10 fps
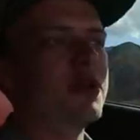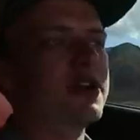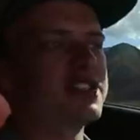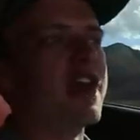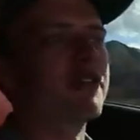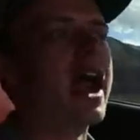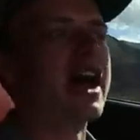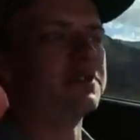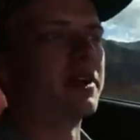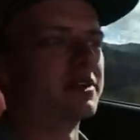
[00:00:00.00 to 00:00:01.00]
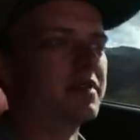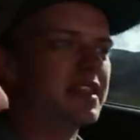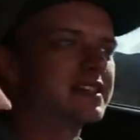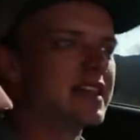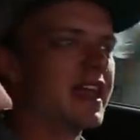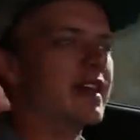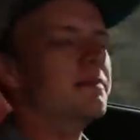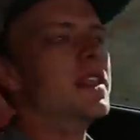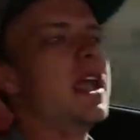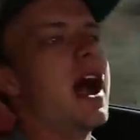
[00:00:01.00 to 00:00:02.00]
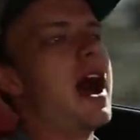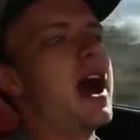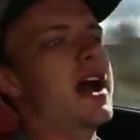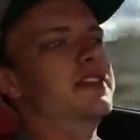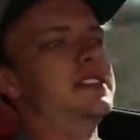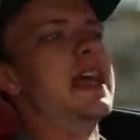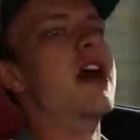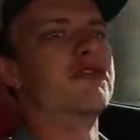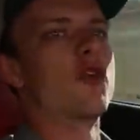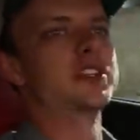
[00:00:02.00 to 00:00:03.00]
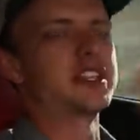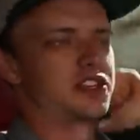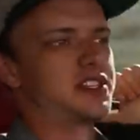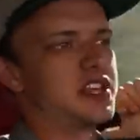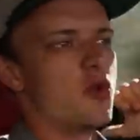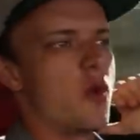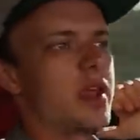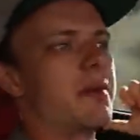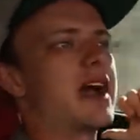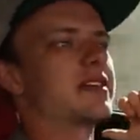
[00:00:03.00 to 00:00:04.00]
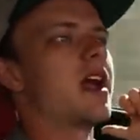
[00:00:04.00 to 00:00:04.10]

pretty much every aspect. I mean, this thing, uh, the downforce, as you can see, the wing back